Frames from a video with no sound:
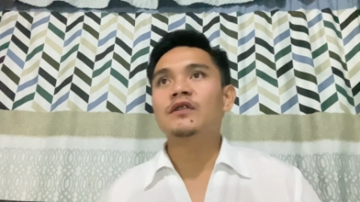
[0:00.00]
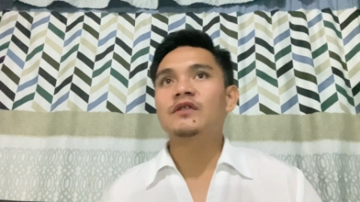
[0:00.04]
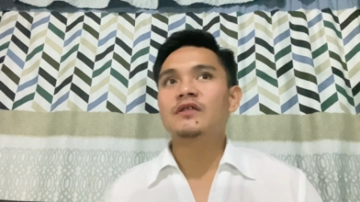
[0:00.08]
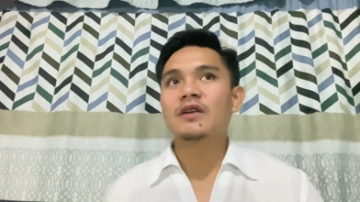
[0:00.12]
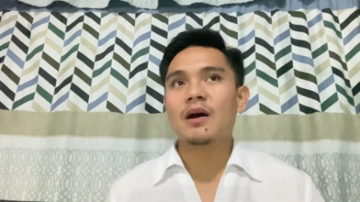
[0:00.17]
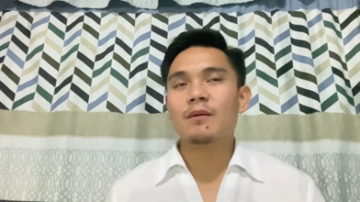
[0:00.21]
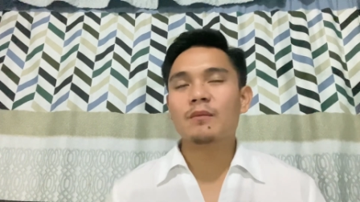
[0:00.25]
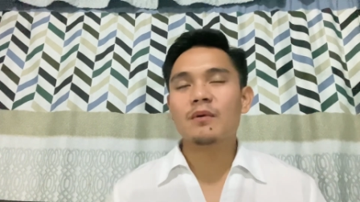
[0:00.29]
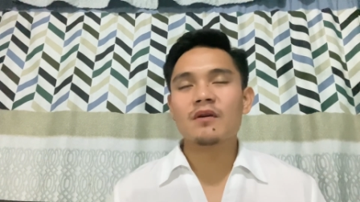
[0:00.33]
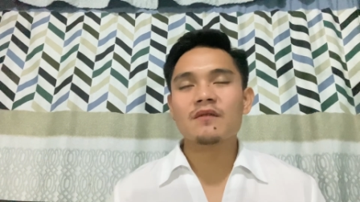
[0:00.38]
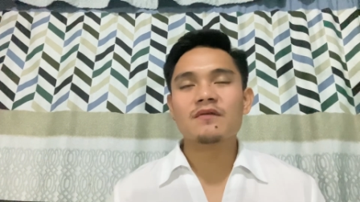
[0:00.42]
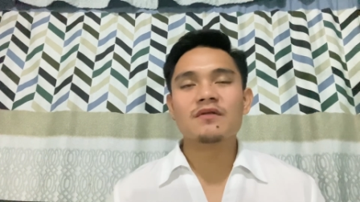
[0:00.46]

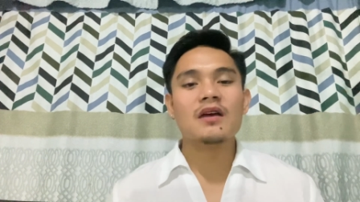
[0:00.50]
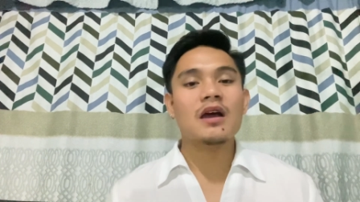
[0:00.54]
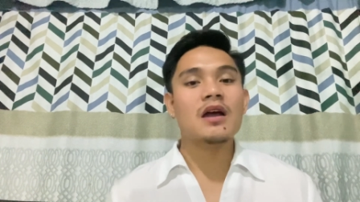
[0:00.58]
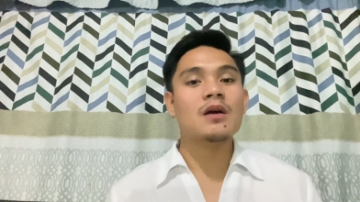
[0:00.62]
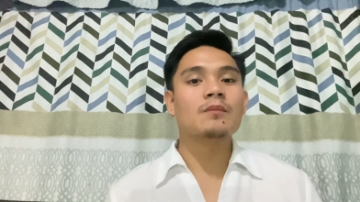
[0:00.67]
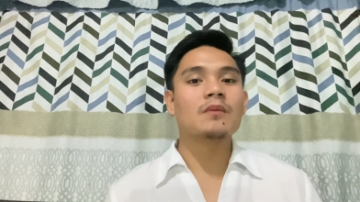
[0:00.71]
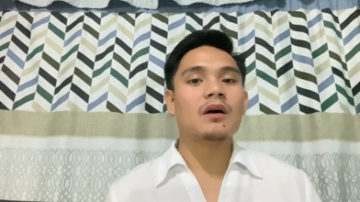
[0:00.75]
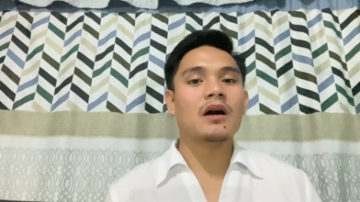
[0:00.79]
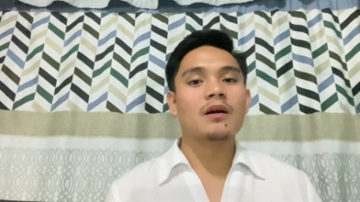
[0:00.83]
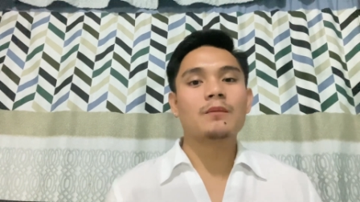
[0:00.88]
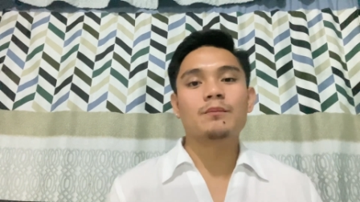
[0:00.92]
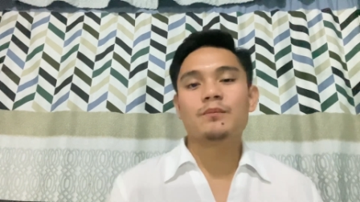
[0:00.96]
some of them
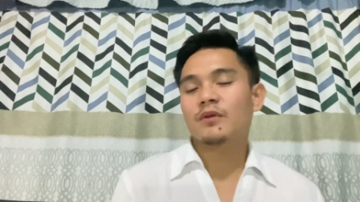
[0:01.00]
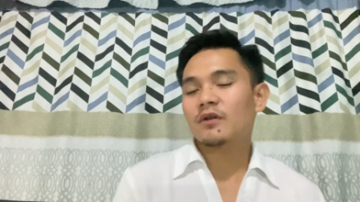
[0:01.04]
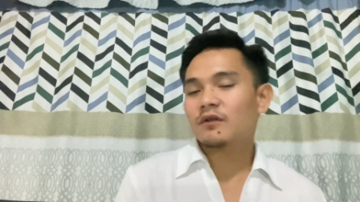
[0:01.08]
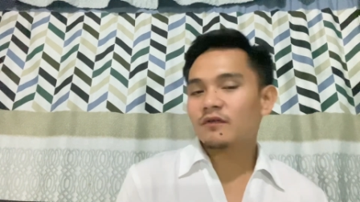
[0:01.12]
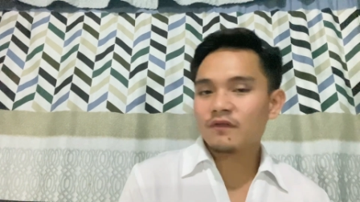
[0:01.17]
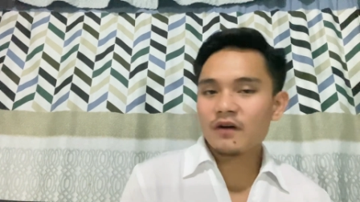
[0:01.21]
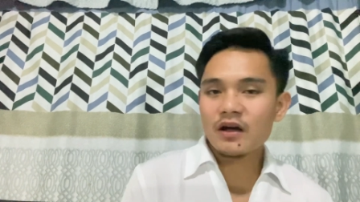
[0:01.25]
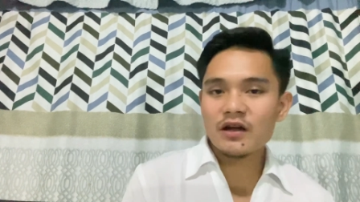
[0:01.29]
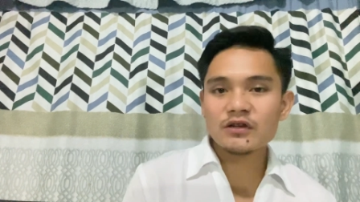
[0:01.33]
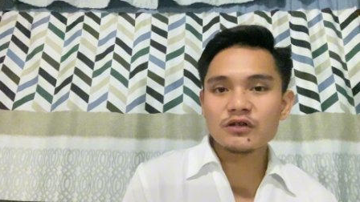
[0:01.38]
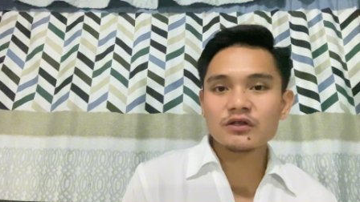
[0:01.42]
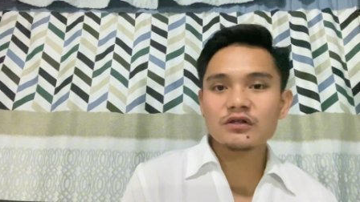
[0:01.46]
are
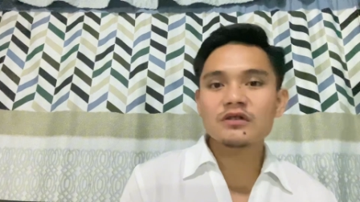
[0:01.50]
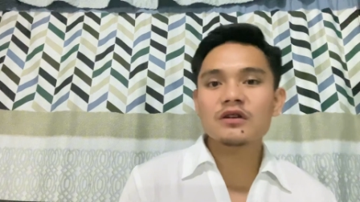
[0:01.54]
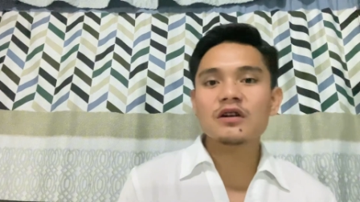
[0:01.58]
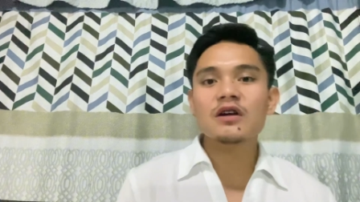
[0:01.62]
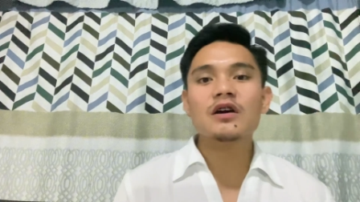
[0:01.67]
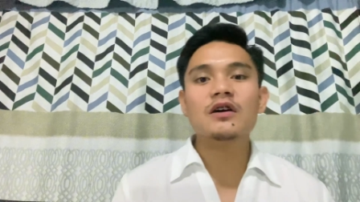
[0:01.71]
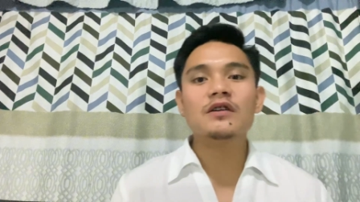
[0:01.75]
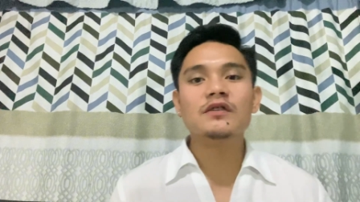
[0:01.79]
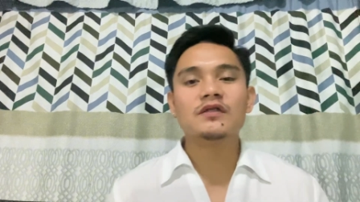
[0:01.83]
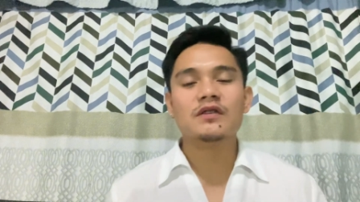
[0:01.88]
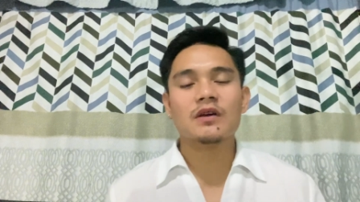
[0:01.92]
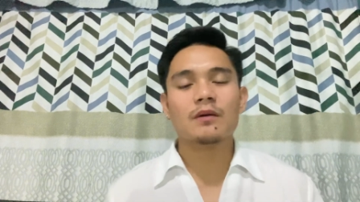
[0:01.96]

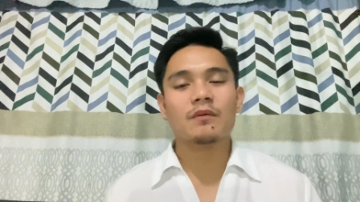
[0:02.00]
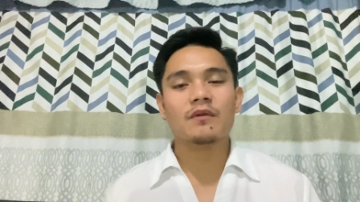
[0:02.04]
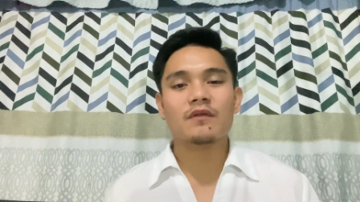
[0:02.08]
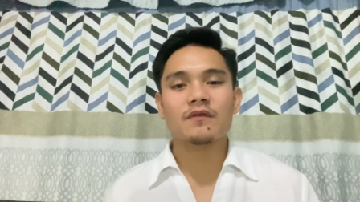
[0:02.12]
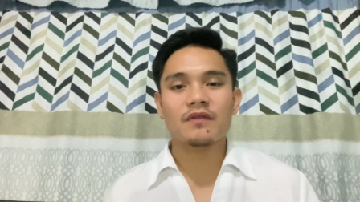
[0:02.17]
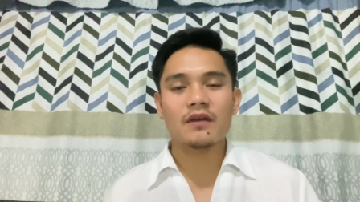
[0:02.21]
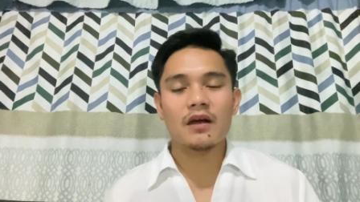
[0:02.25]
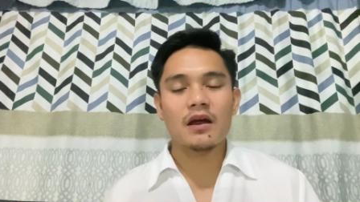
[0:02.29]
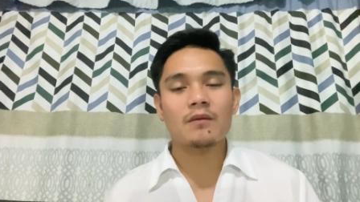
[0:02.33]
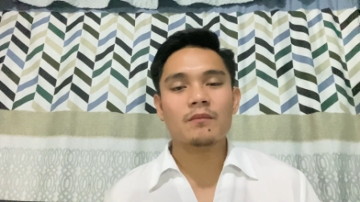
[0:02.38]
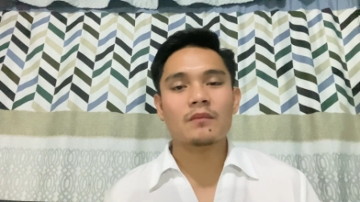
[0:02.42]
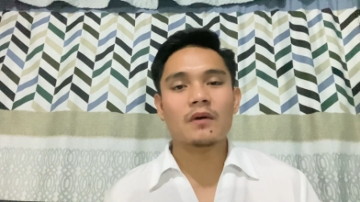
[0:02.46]
professionals, some of
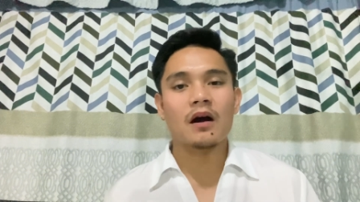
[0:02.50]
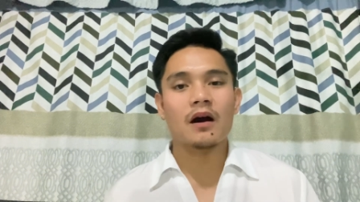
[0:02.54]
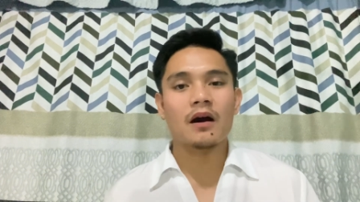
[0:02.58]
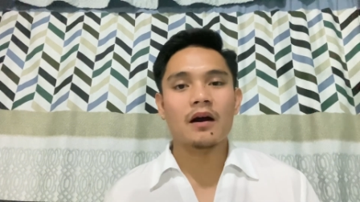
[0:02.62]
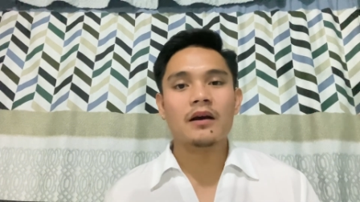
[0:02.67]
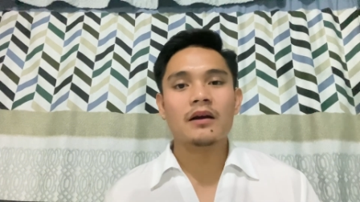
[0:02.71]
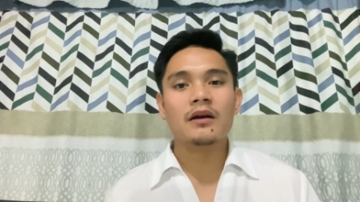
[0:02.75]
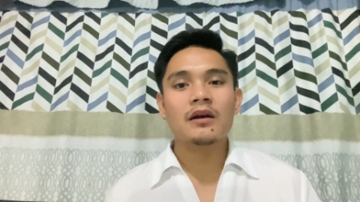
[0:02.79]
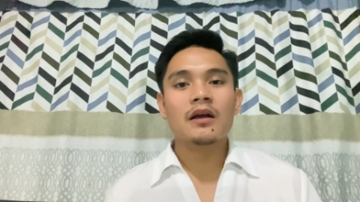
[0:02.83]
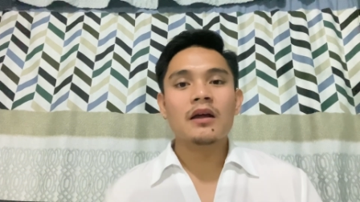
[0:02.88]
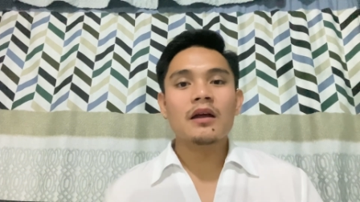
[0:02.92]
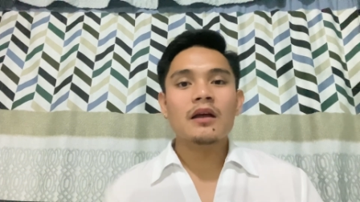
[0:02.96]
them are
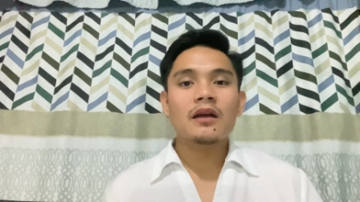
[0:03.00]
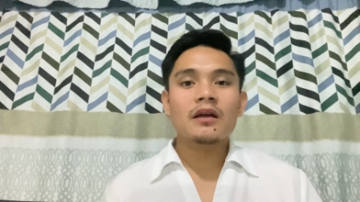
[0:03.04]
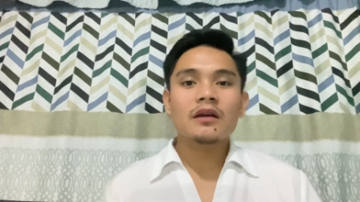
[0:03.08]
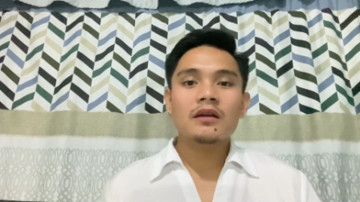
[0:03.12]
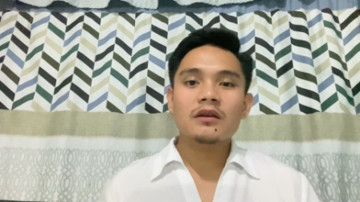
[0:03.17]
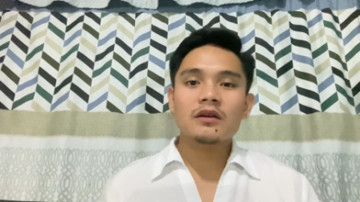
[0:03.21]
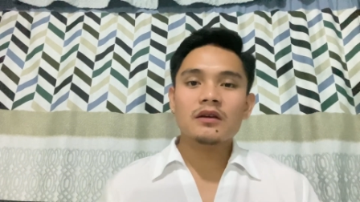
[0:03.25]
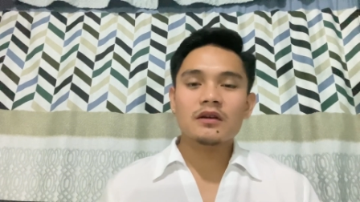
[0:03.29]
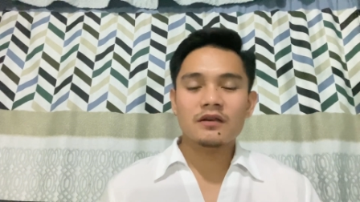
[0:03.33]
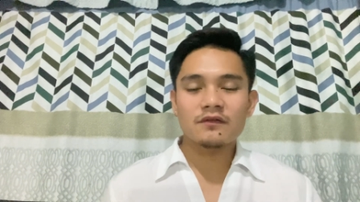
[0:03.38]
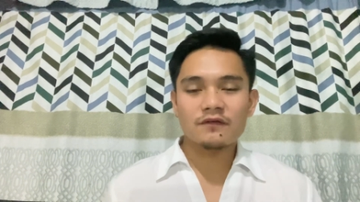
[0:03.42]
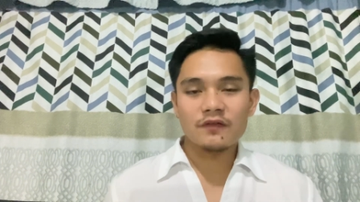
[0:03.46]

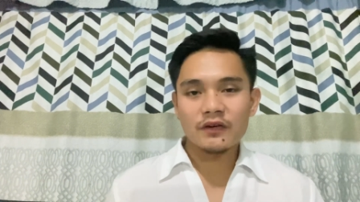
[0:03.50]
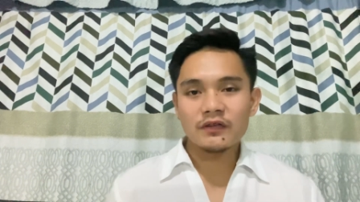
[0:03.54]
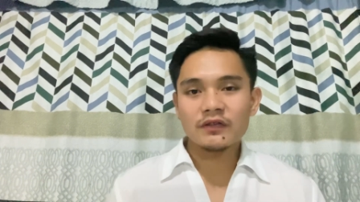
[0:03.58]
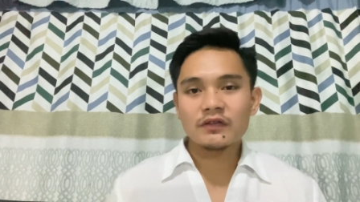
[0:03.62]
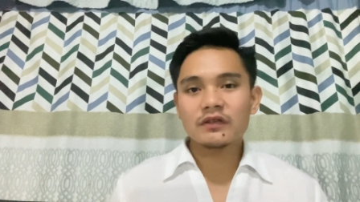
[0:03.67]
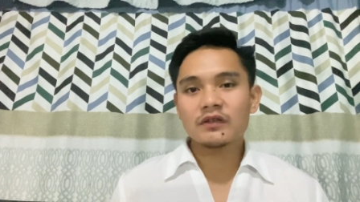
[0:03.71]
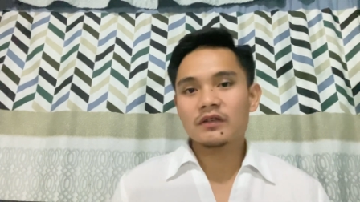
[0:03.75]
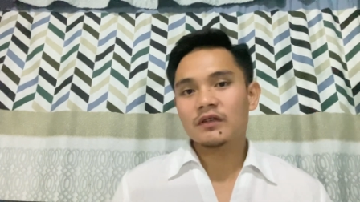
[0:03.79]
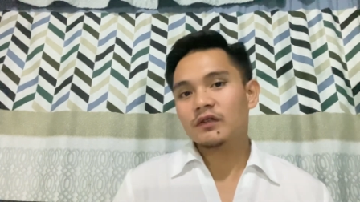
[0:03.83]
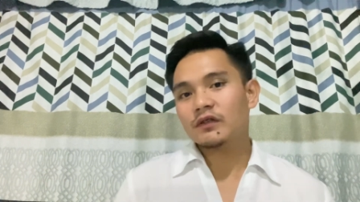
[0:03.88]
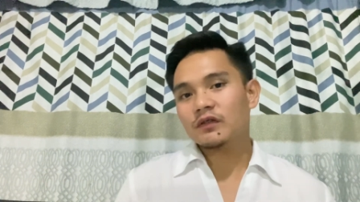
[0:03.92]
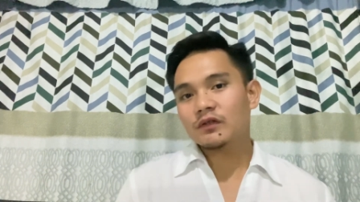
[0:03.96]

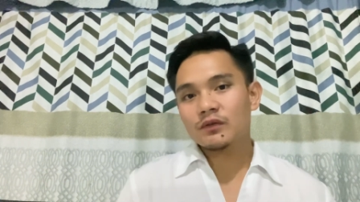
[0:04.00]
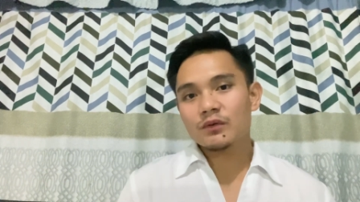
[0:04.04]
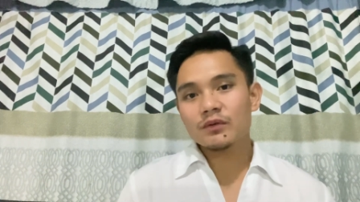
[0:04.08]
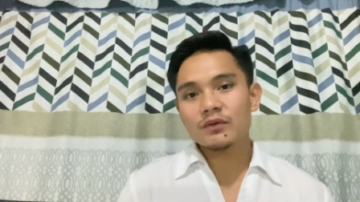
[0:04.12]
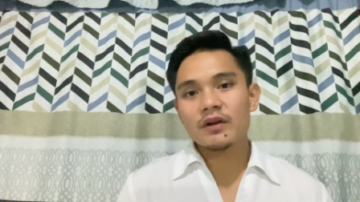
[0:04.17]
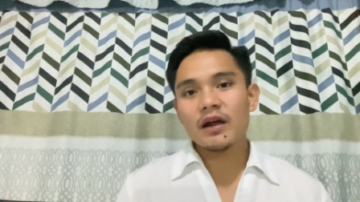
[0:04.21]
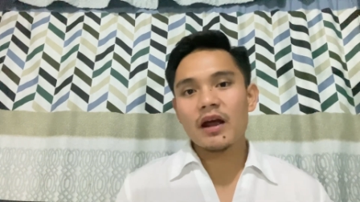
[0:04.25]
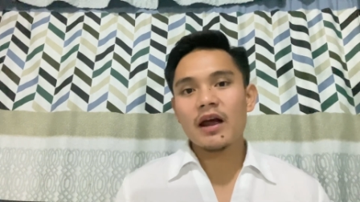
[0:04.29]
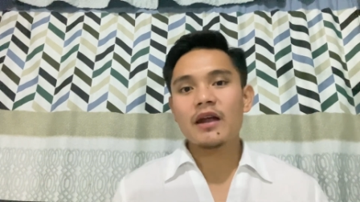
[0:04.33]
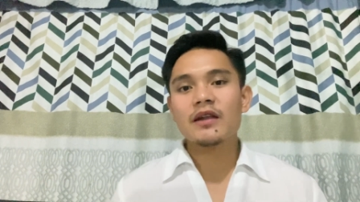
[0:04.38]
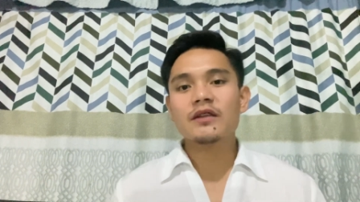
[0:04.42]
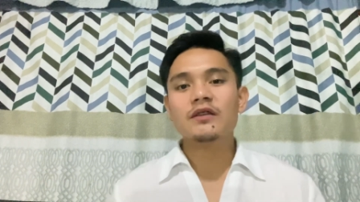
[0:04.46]
university
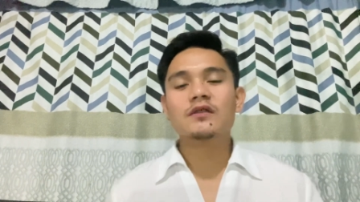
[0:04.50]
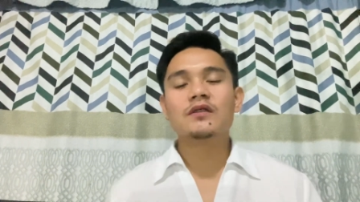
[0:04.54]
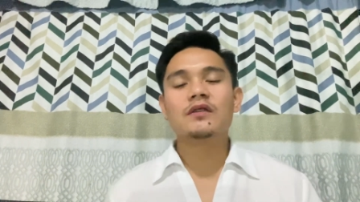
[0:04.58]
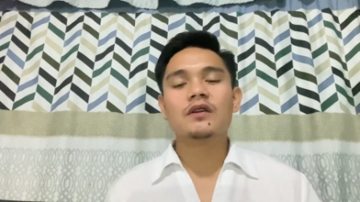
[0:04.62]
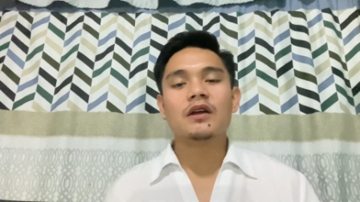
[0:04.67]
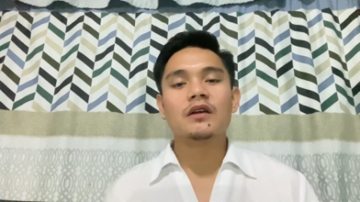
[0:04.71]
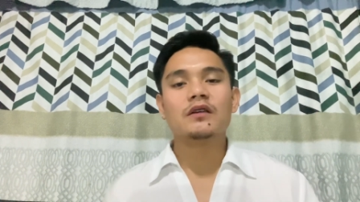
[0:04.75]
students.